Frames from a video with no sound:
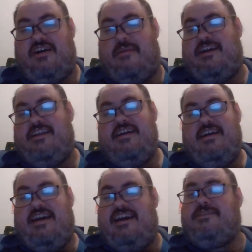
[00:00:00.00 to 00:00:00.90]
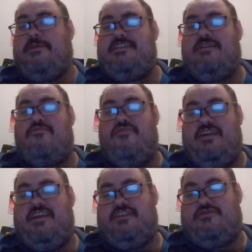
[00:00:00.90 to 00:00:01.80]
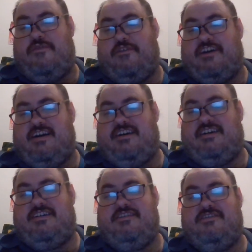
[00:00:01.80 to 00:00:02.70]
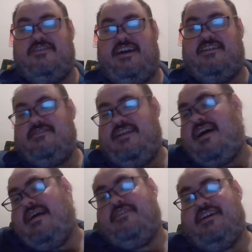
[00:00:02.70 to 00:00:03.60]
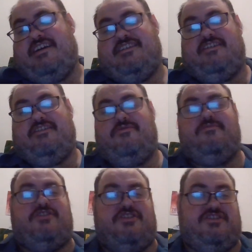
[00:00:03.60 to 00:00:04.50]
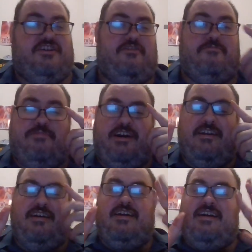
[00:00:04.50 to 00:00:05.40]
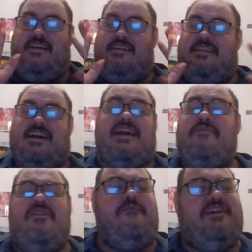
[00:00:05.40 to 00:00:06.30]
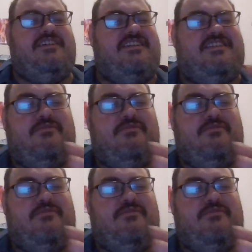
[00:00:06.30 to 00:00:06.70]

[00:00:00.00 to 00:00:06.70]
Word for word: I mean, he's been in some really terrific, uh, like, not everything he's in tries to go, but, like, even if he's in